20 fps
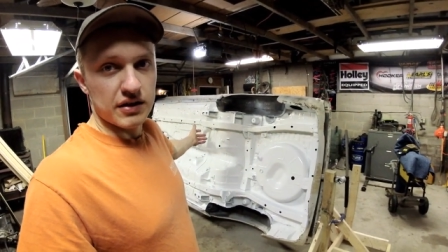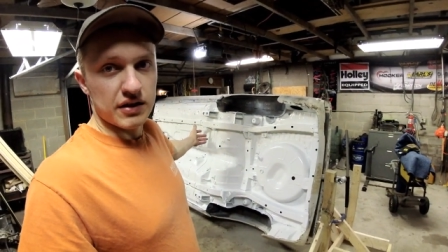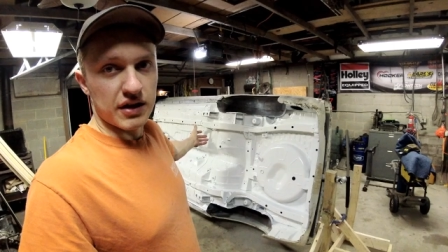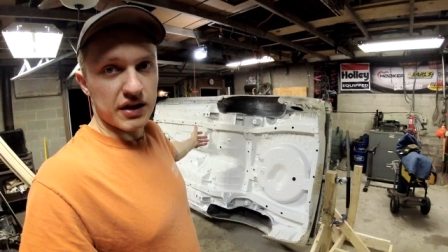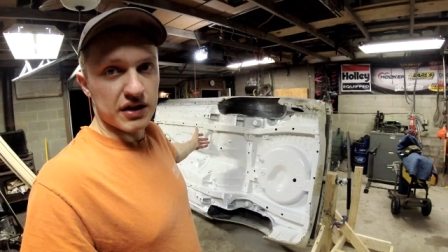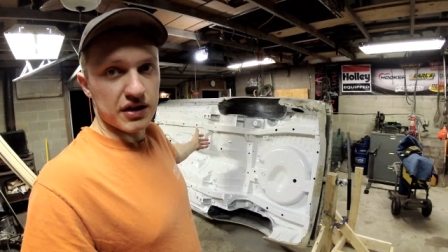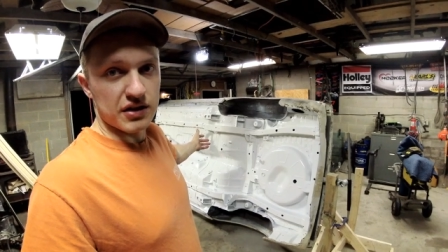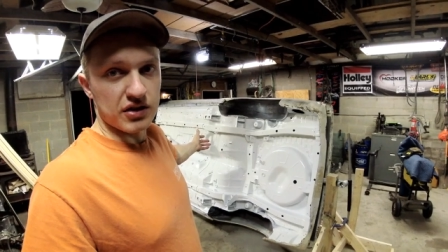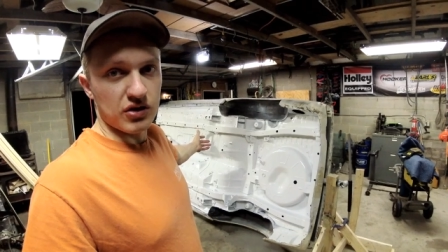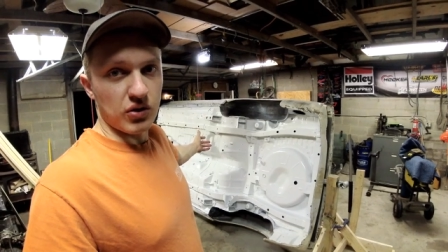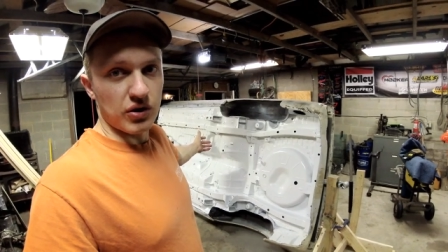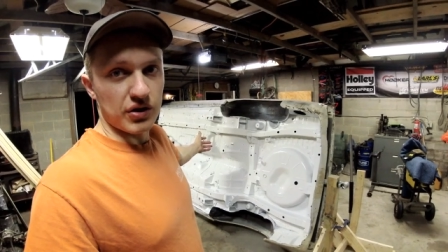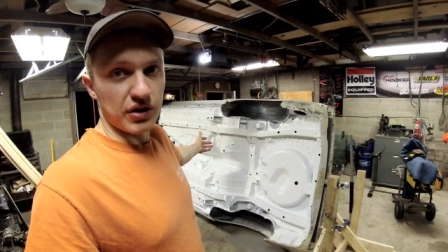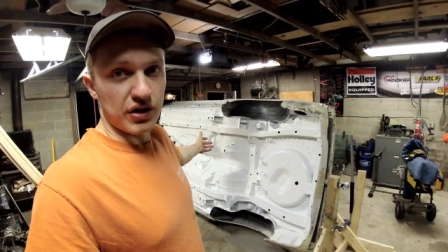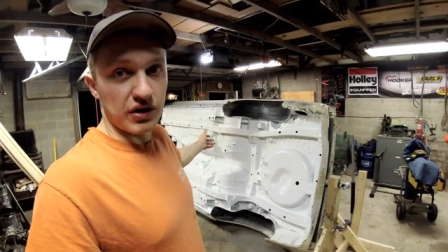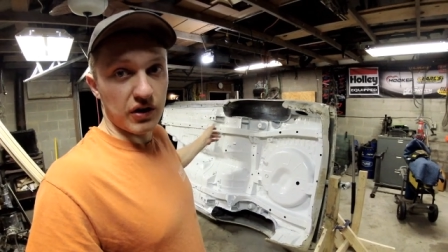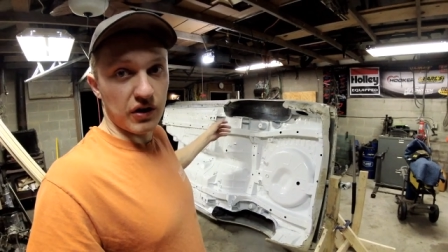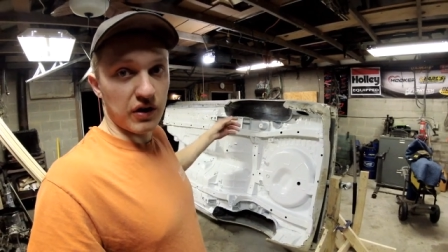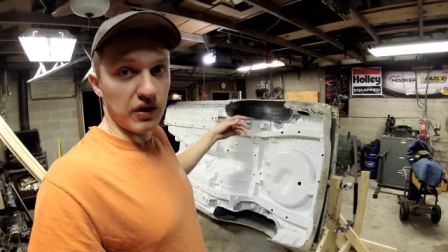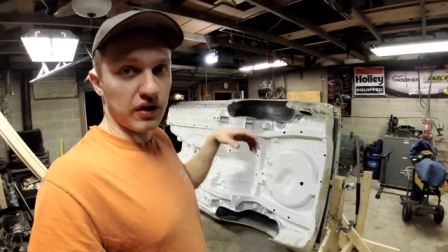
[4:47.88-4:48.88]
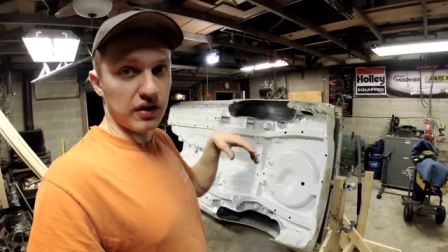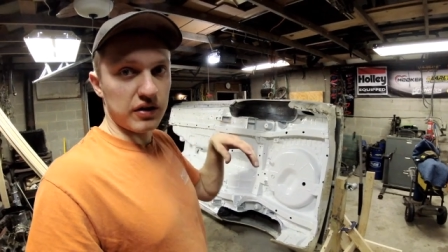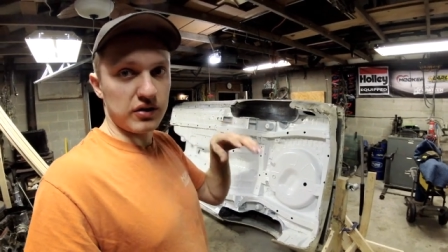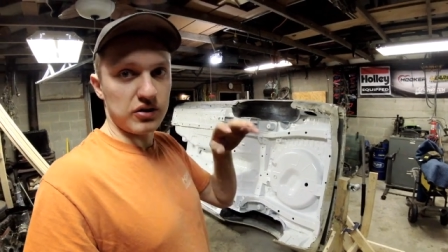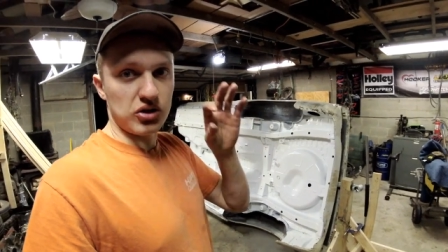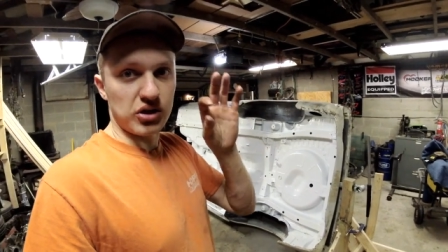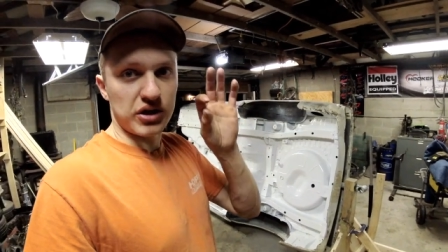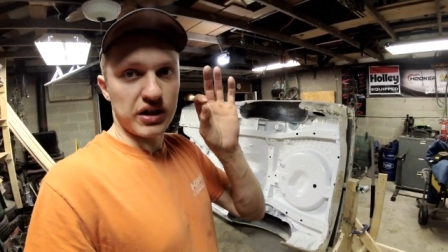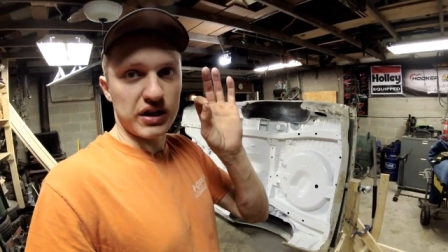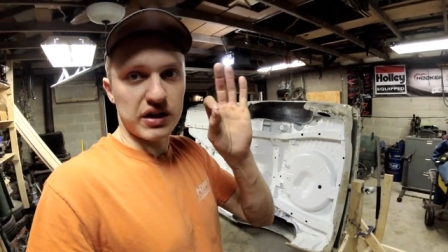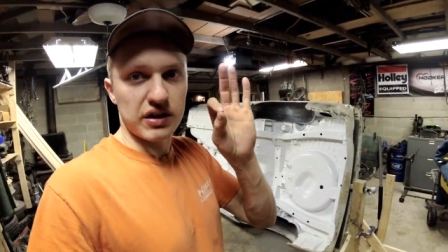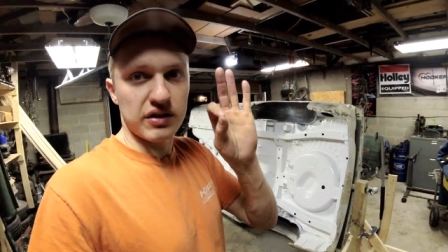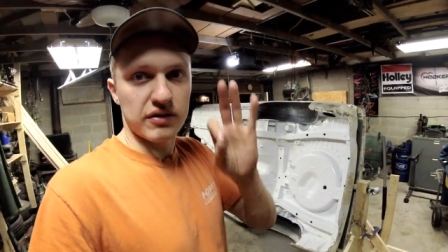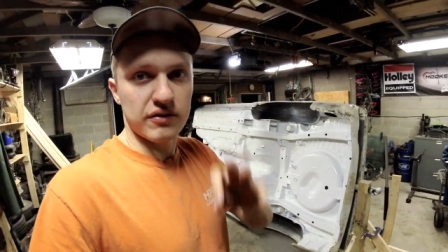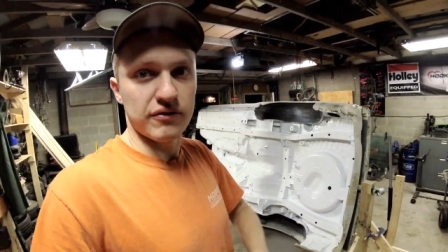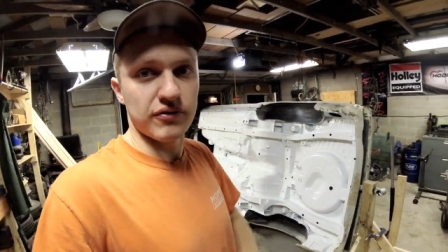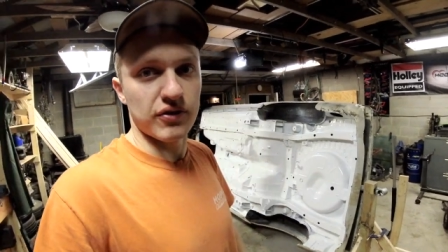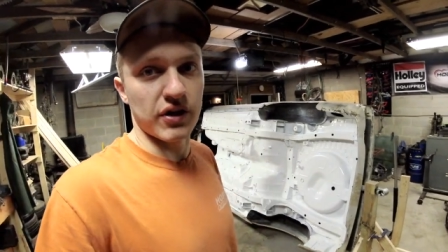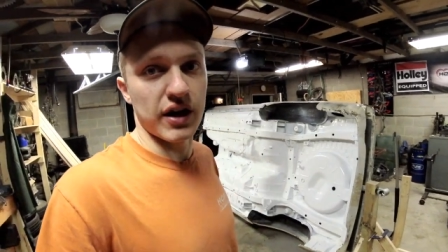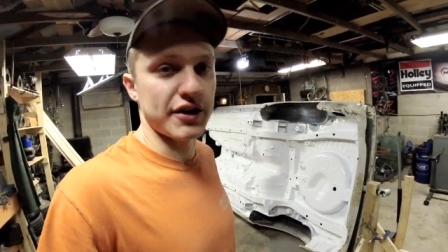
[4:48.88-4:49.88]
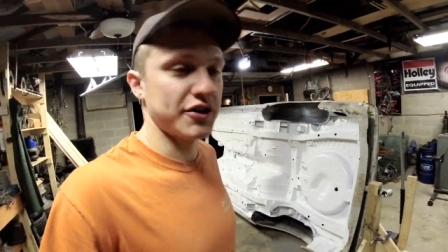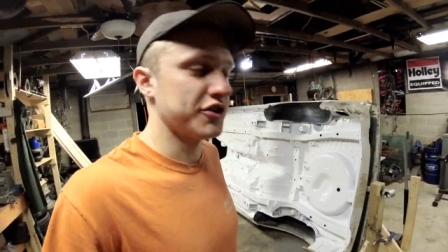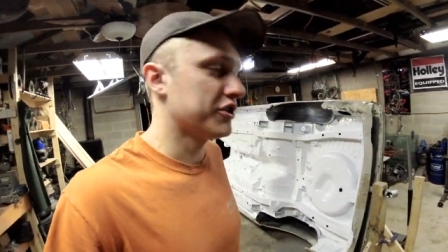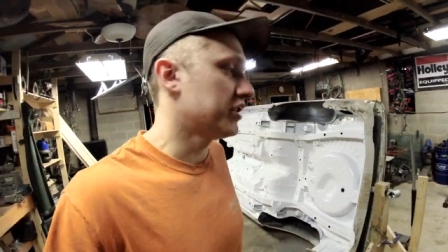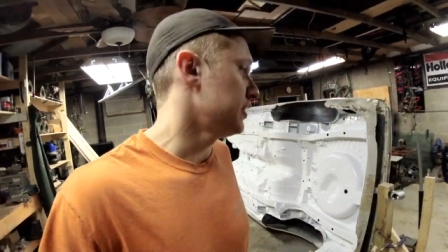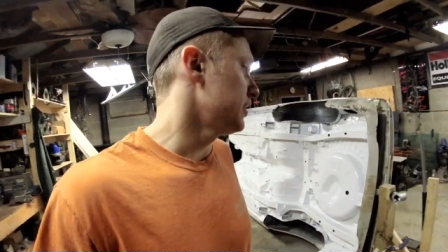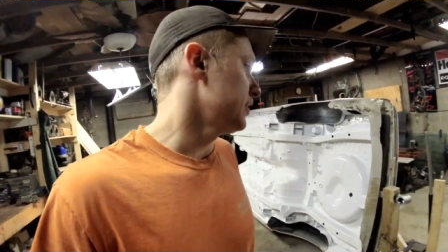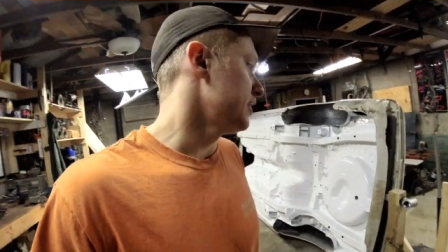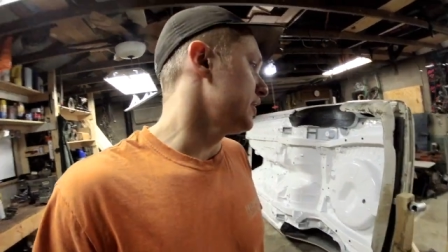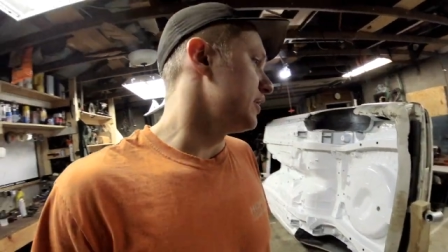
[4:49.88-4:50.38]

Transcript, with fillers: they can go on the car looking fresh.